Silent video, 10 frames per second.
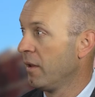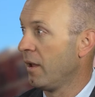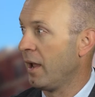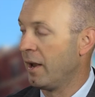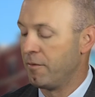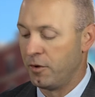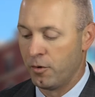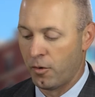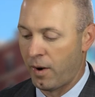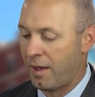And if you
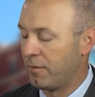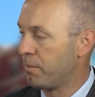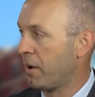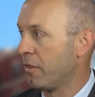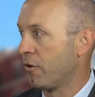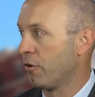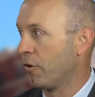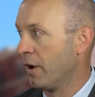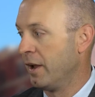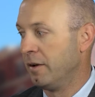don't have it by third
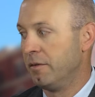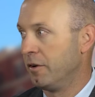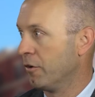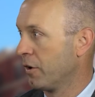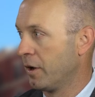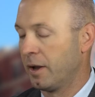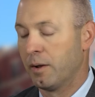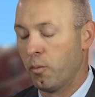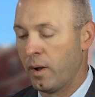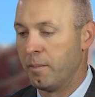grade, you're going to
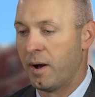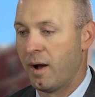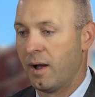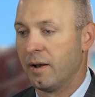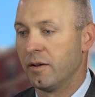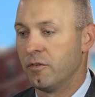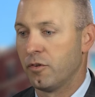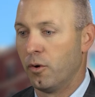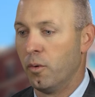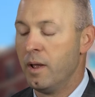get way behind. And
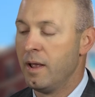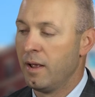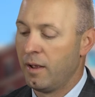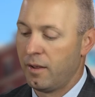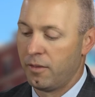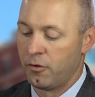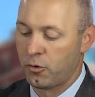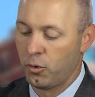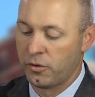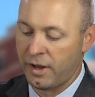so the
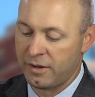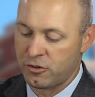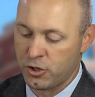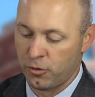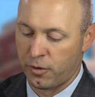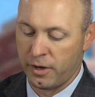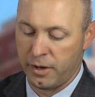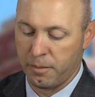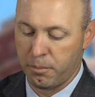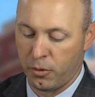school takes children
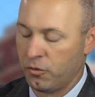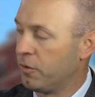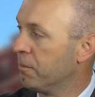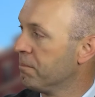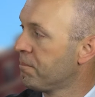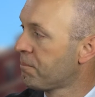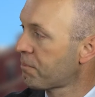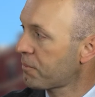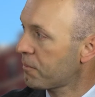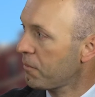and it pulls them
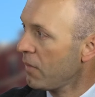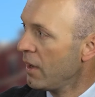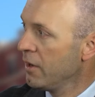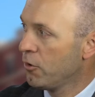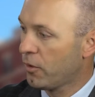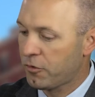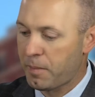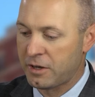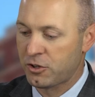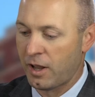into a
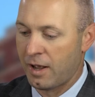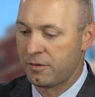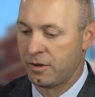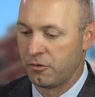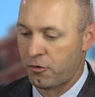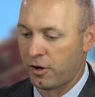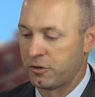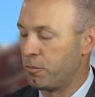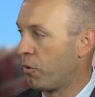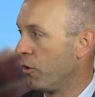specialized
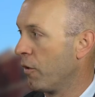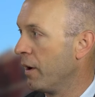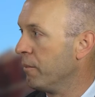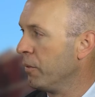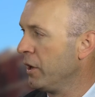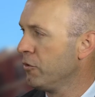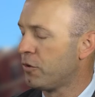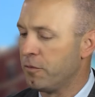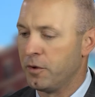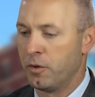instruction program. We used
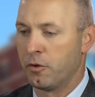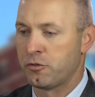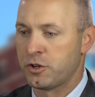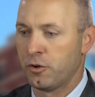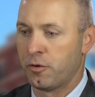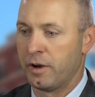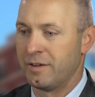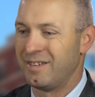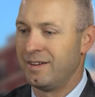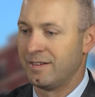to view those children
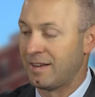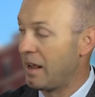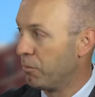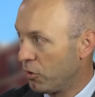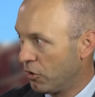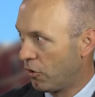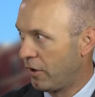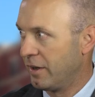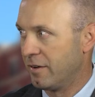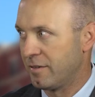as disabled,
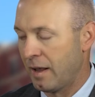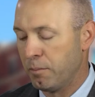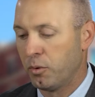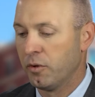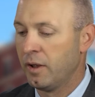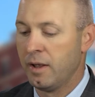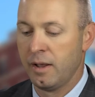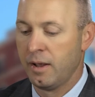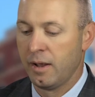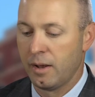learning disabled.
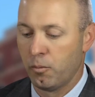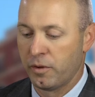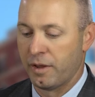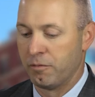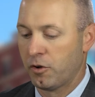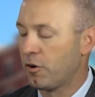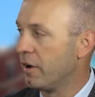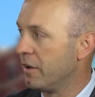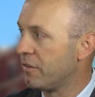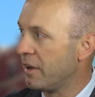And what they've learned
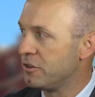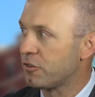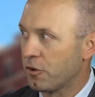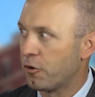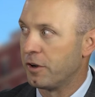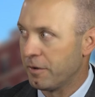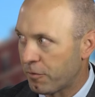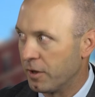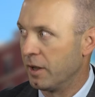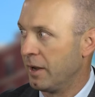is they just learn
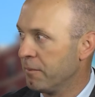differently.